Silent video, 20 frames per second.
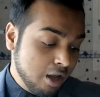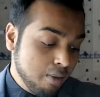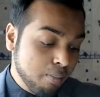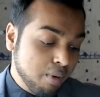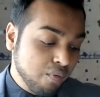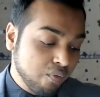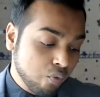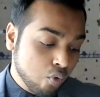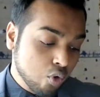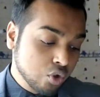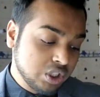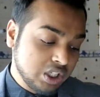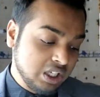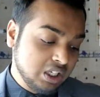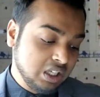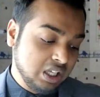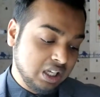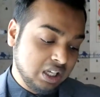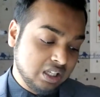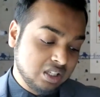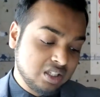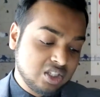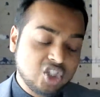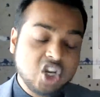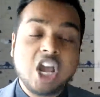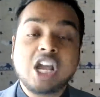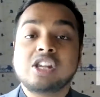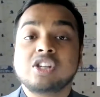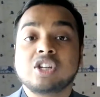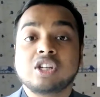Number 14 is
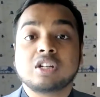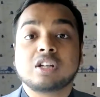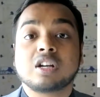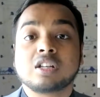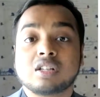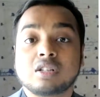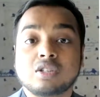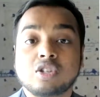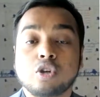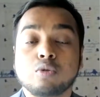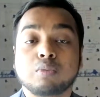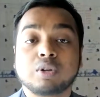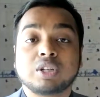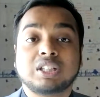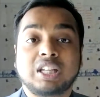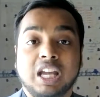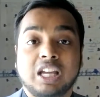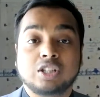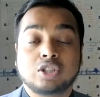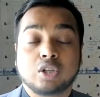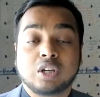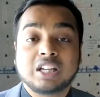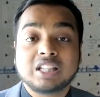change in consumer taste.